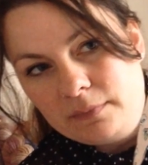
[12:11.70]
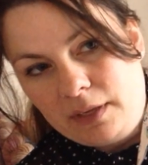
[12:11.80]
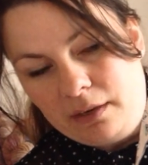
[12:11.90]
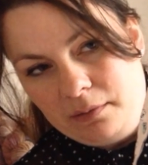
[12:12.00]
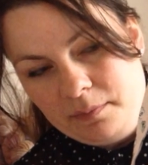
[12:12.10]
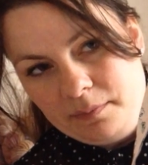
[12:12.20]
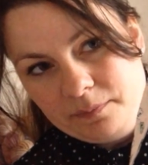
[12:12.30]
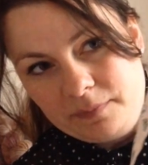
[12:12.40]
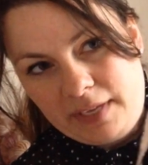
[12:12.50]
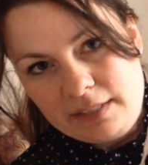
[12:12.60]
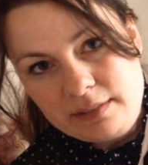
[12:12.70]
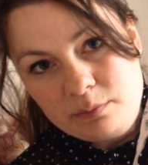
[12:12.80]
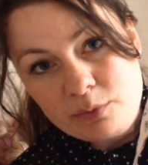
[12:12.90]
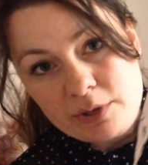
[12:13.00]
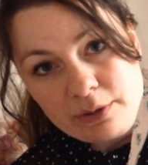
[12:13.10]

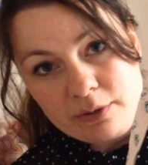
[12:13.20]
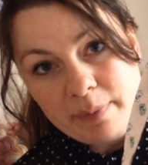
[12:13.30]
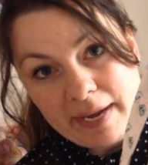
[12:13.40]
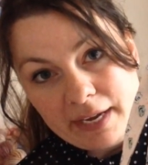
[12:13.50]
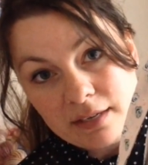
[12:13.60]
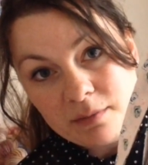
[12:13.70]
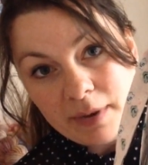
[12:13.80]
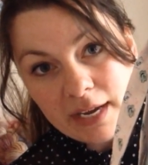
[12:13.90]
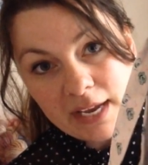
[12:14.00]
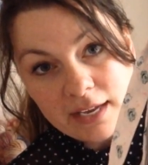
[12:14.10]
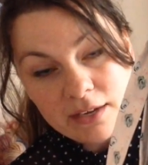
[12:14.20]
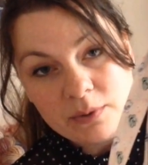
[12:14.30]
hand-embroidered bag by